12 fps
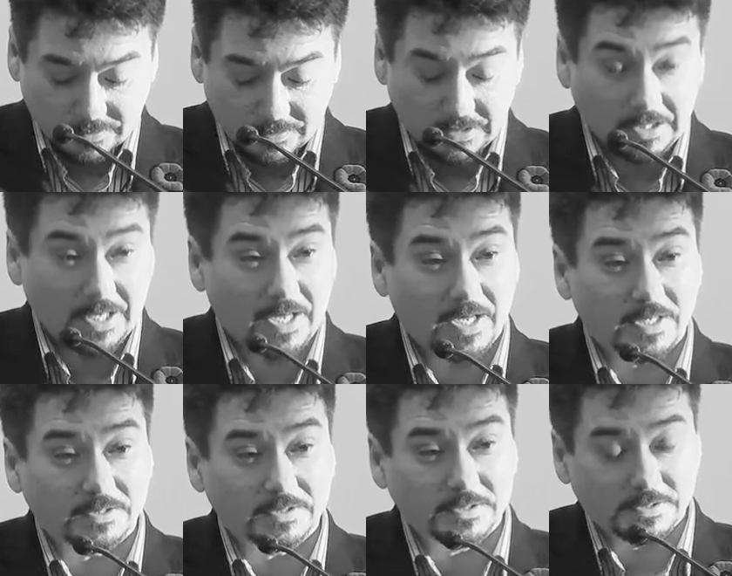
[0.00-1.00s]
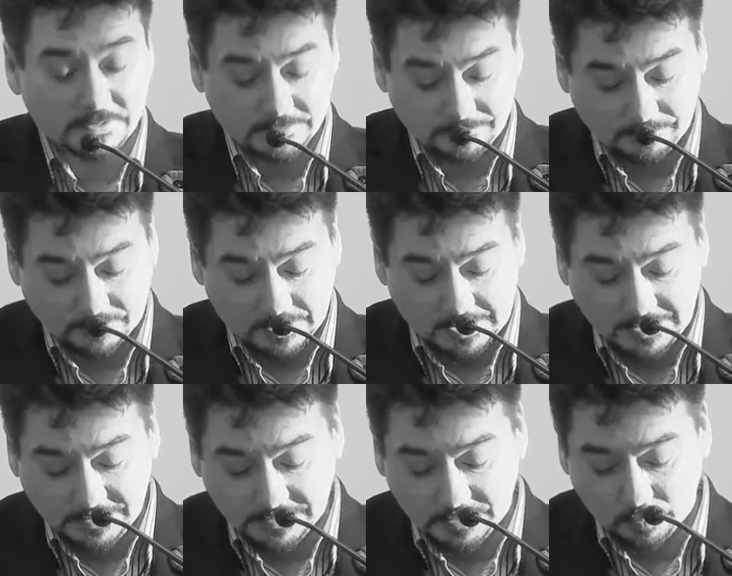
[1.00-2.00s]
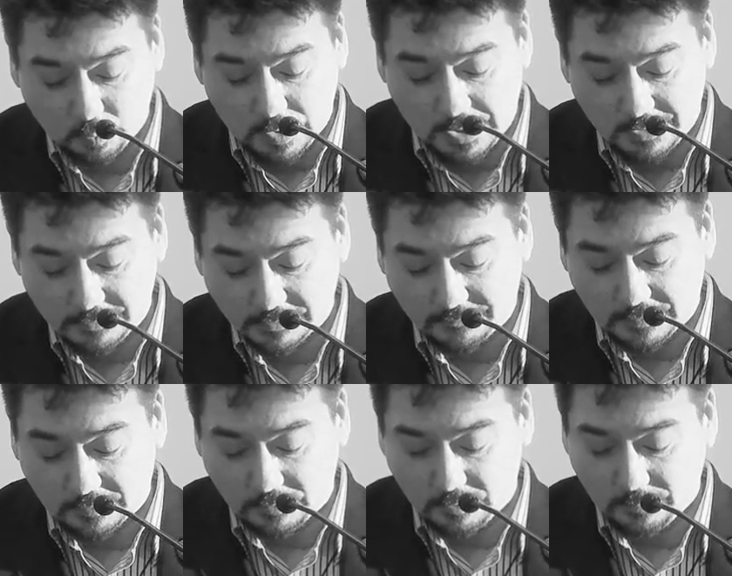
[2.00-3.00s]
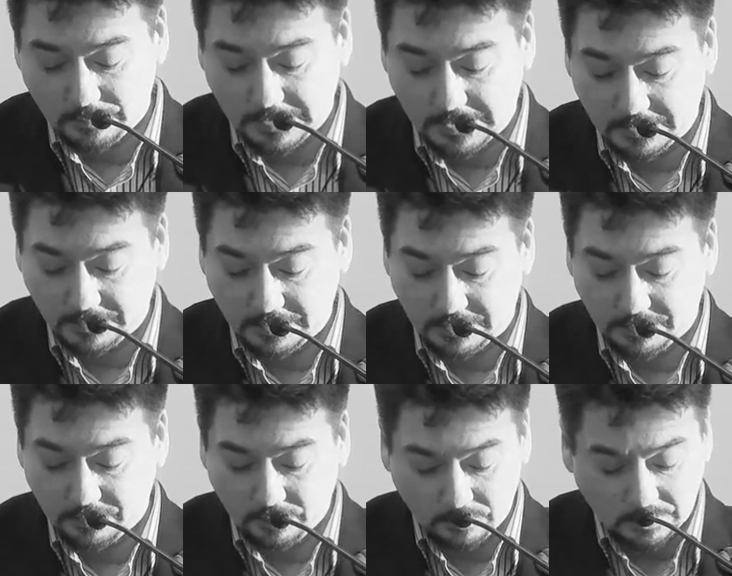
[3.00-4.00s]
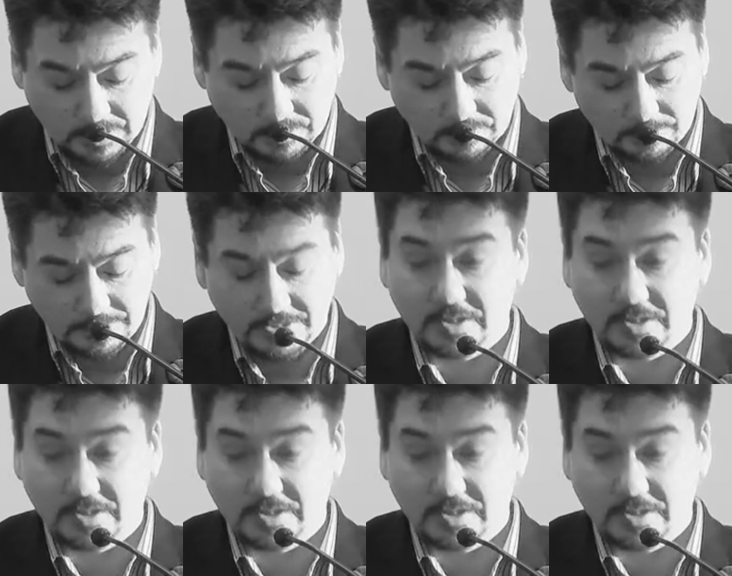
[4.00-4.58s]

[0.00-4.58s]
The lands, ice and waters of our homeland can no longer be